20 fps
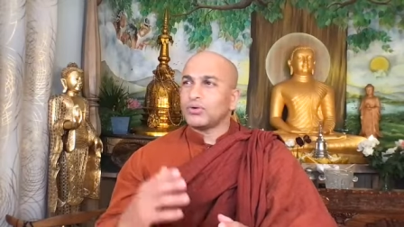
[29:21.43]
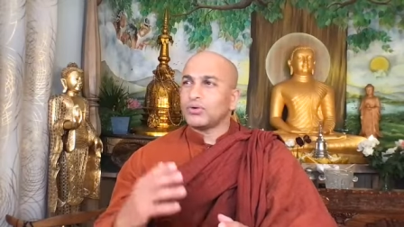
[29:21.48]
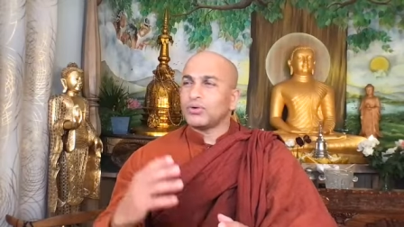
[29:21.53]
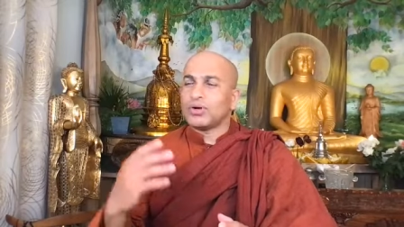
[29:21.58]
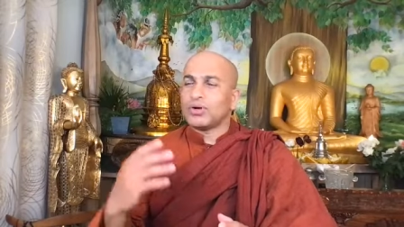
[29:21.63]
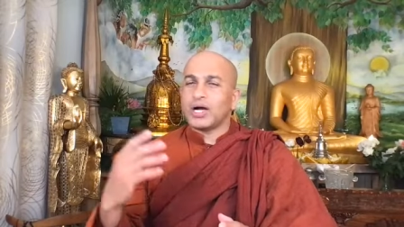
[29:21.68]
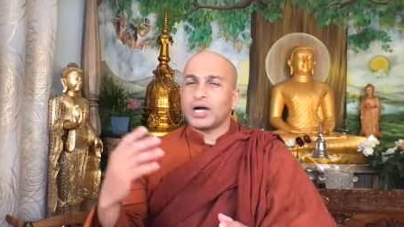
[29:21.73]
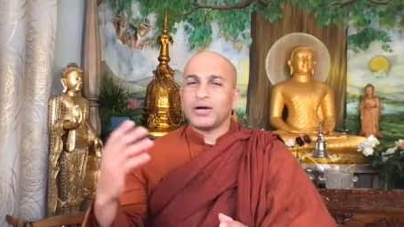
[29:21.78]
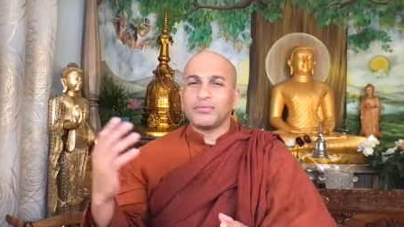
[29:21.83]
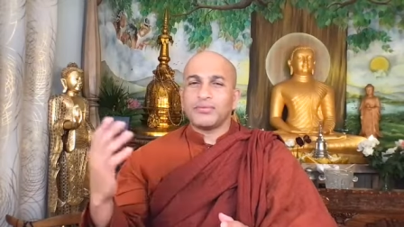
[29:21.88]

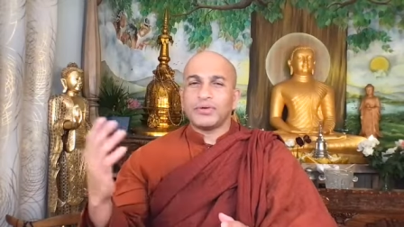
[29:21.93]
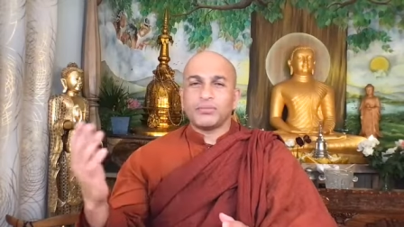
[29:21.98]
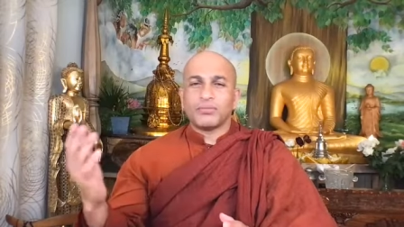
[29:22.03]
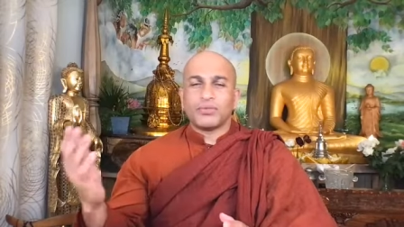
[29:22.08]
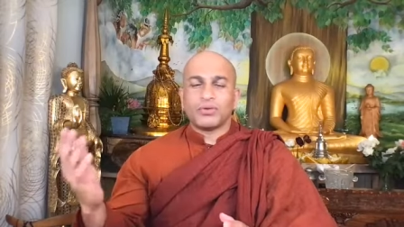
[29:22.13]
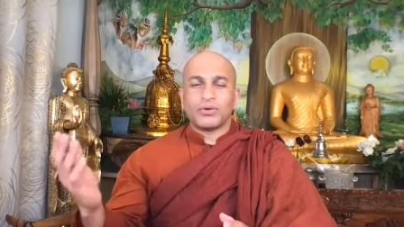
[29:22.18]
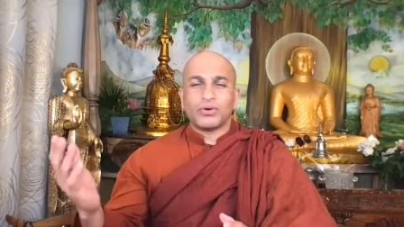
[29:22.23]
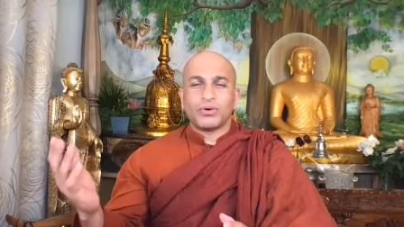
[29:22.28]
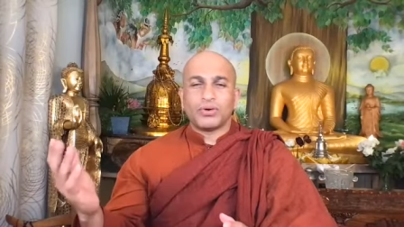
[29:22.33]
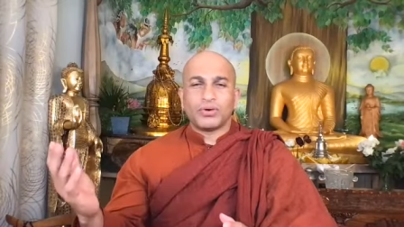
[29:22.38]
or are we
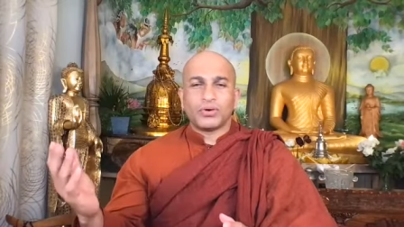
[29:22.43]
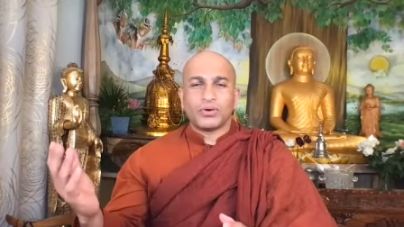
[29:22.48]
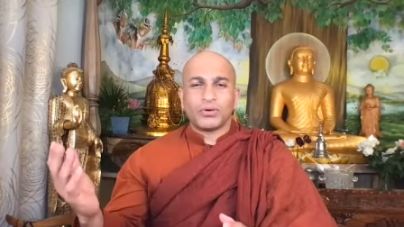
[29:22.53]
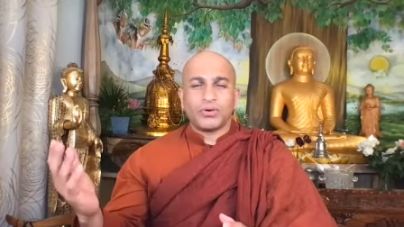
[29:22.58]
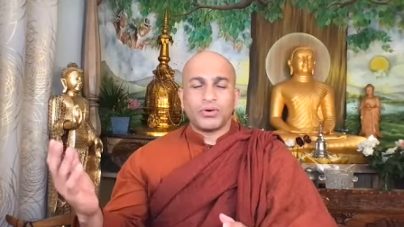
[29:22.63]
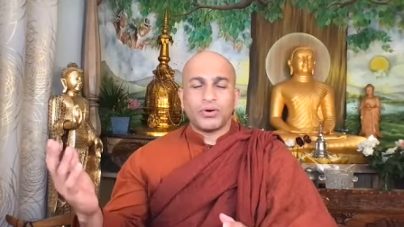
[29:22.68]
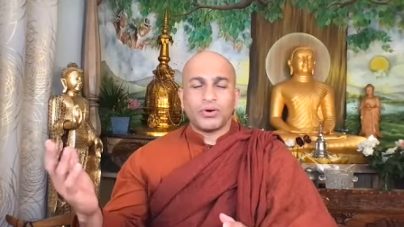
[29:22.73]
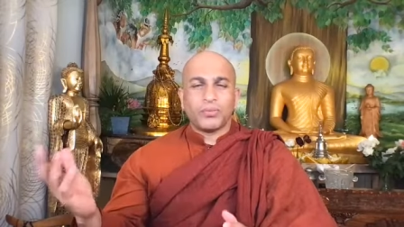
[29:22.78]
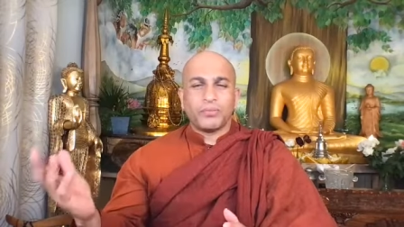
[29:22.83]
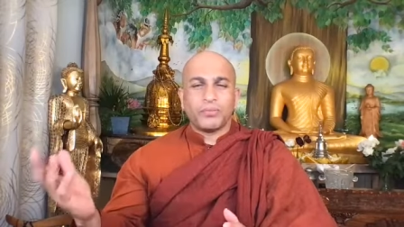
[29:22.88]
more
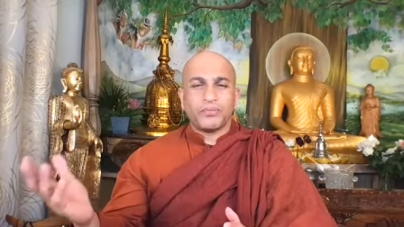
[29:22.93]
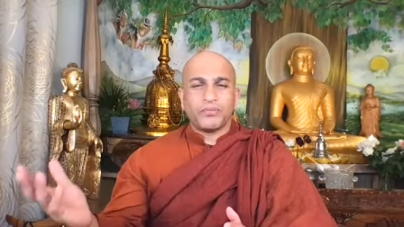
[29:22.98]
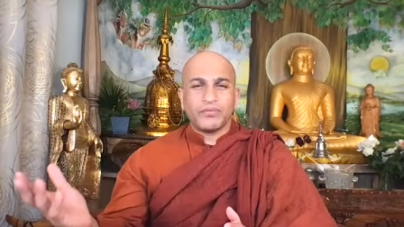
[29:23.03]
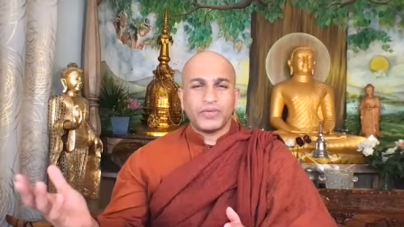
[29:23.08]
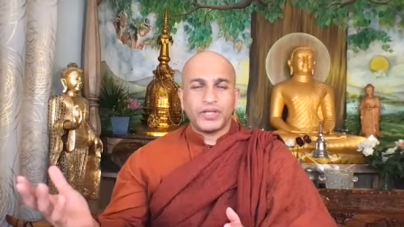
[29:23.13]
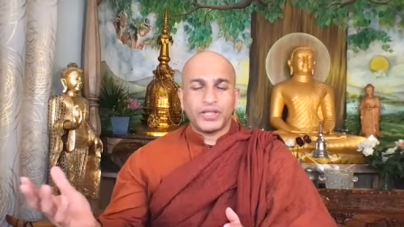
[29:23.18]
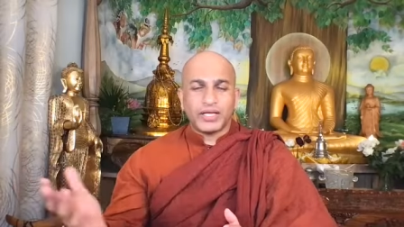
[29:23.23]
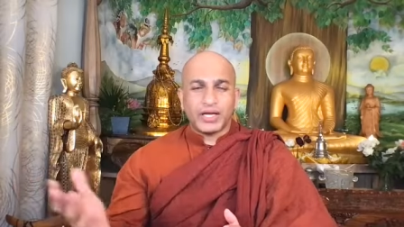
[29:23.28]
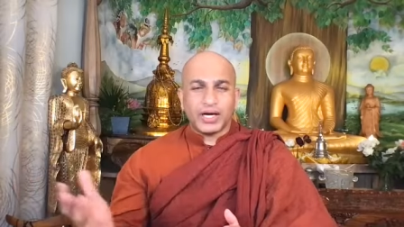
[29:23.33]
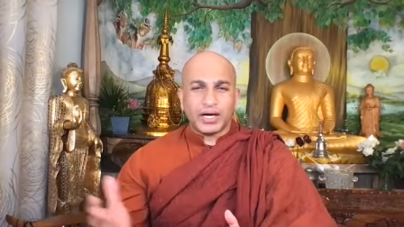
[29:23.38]
go
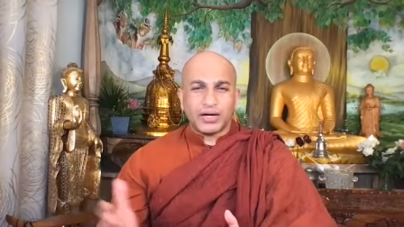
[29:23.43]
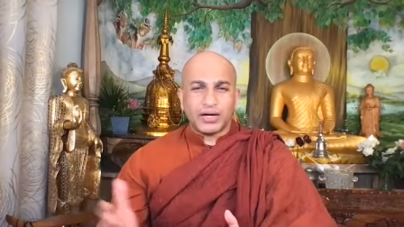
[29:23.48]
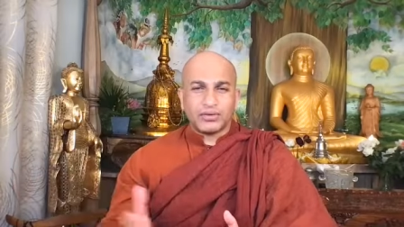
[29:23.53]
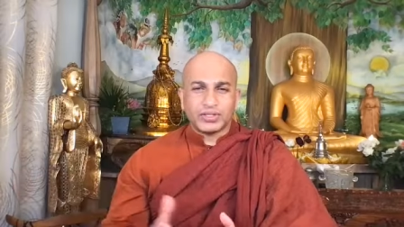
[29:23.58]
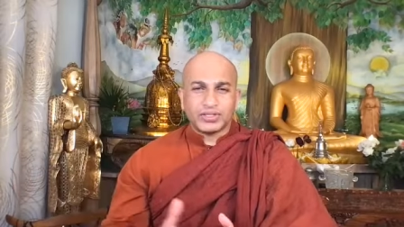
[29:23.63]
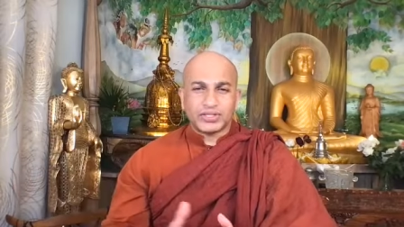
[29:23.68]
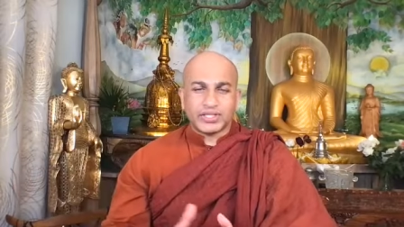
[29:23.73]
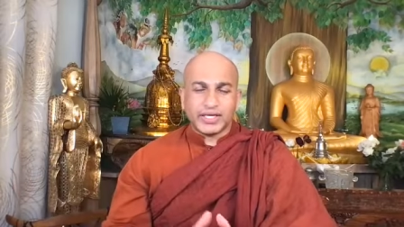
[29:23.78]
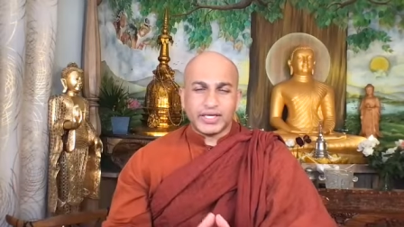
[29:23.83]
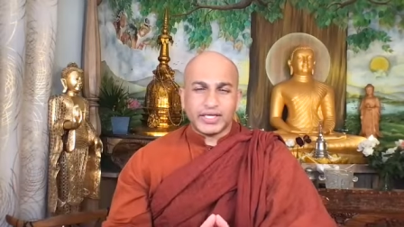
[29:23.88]
with the
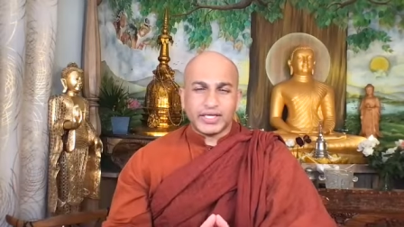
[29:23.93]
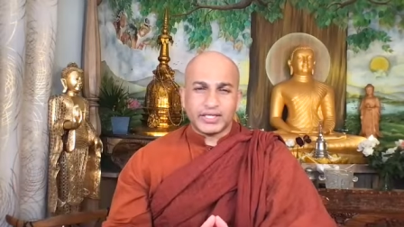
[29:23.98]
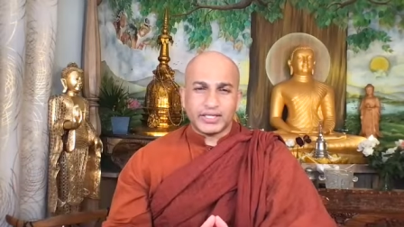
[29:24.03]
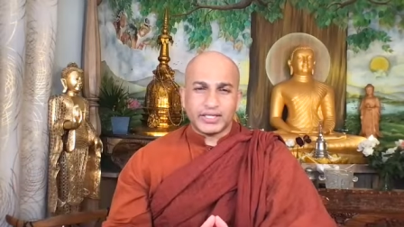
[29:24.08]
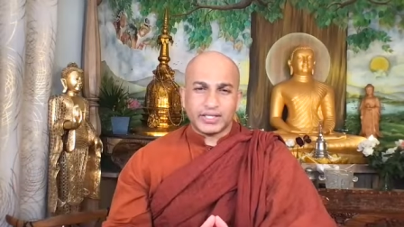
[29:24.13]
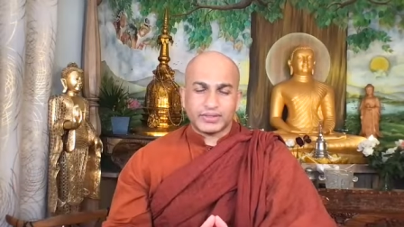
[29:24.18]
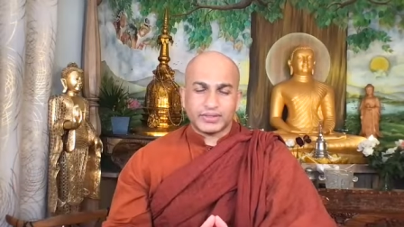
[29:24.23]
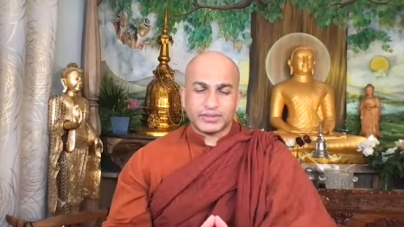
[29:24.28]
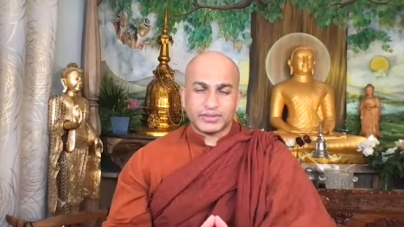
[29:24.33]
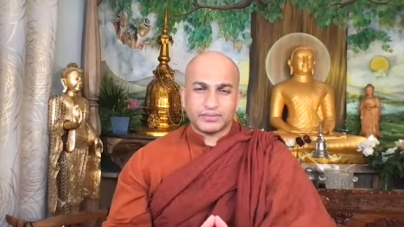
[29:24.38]
outside
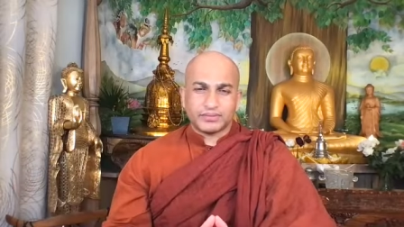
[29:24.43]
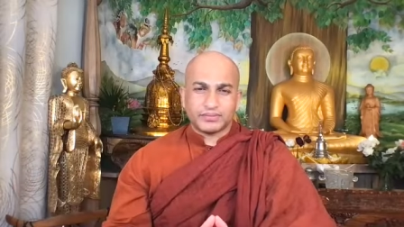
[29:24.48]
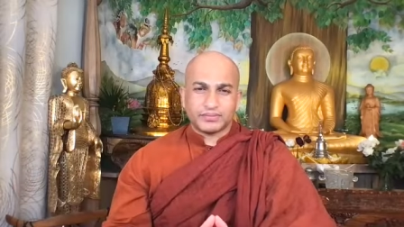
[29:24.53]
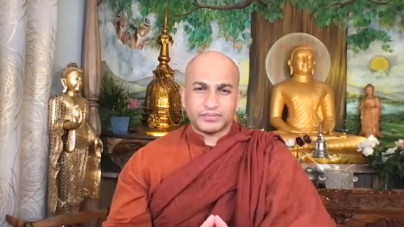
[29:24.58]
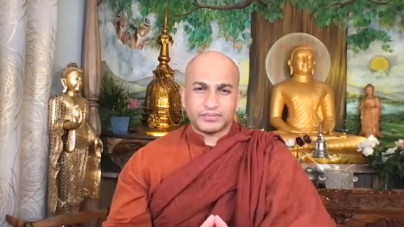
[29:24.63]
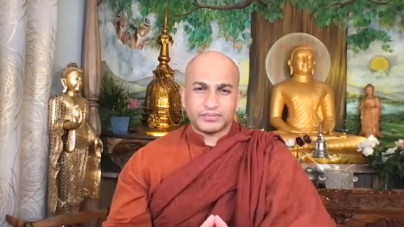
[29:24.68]
things?